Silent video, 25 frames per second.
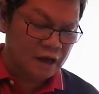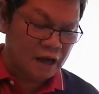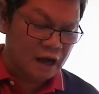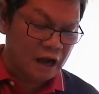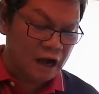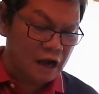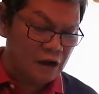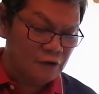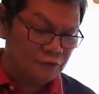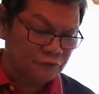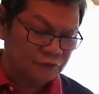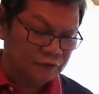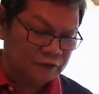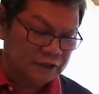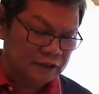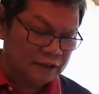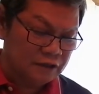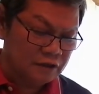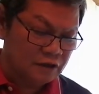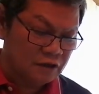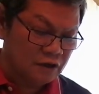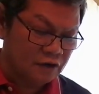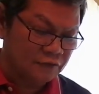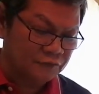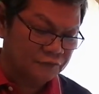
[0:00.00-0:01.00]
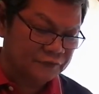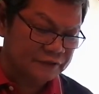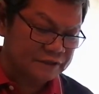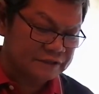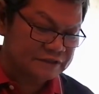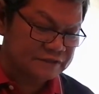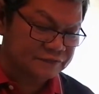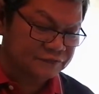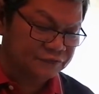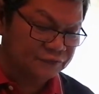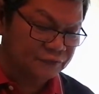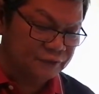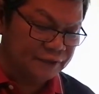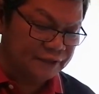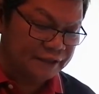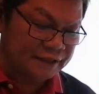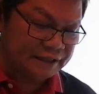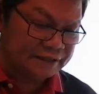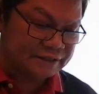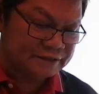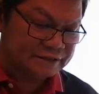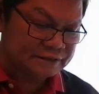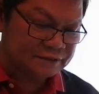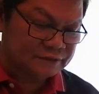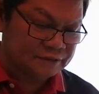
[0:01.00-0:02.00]
Out of his
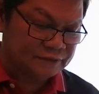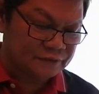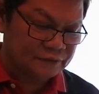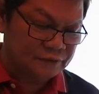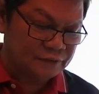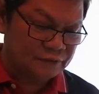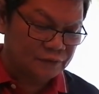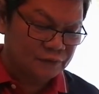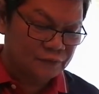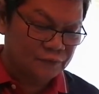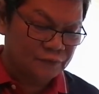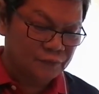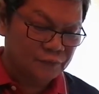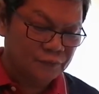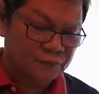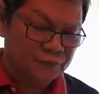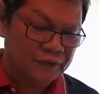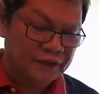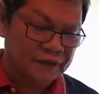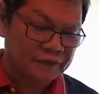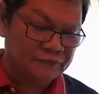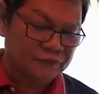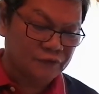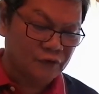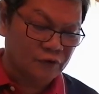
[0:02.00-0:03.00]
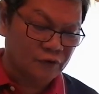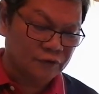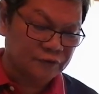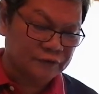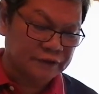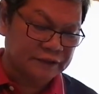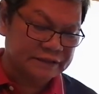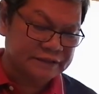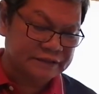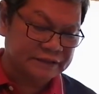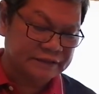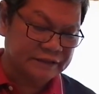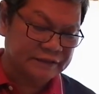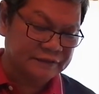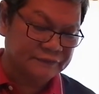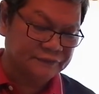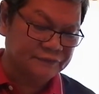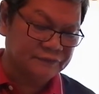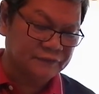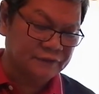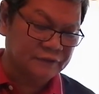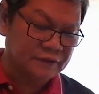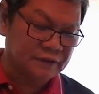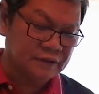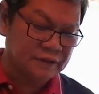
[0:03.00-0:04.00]
fullness, we have all received
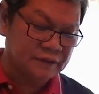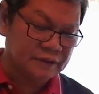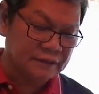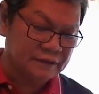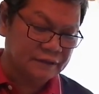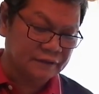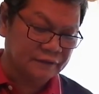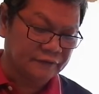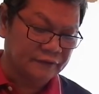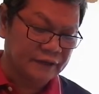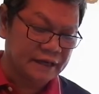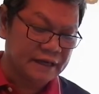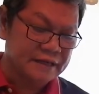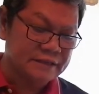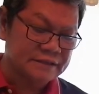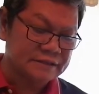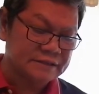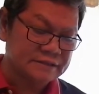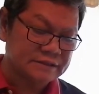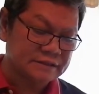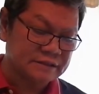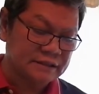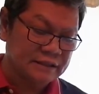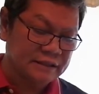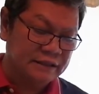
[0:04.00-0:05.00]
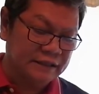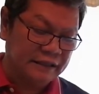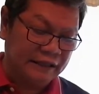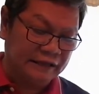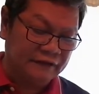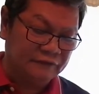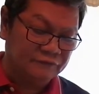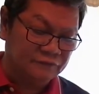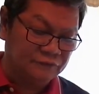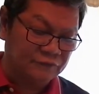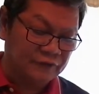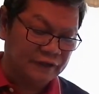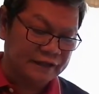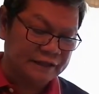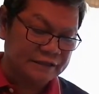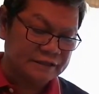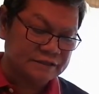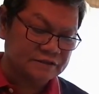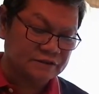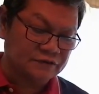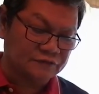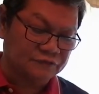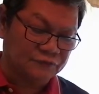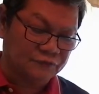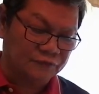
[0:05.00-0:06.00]
grace in
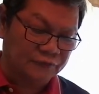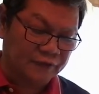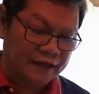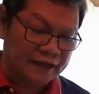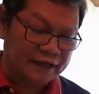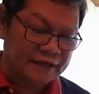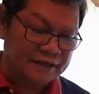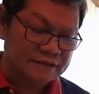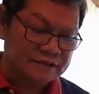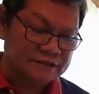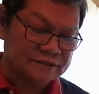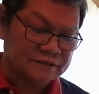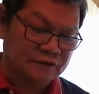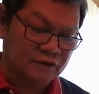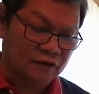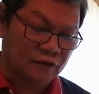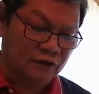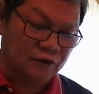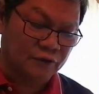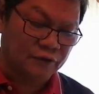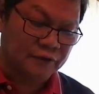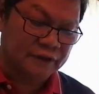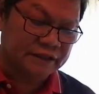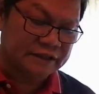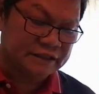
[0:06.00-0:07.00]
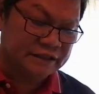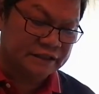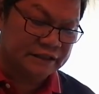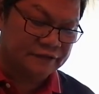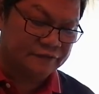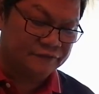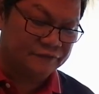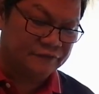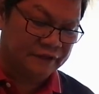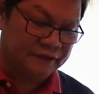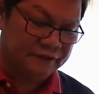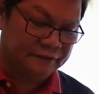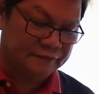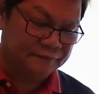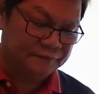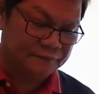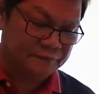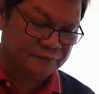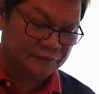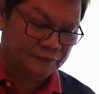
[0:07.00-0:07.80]
place of grace already given.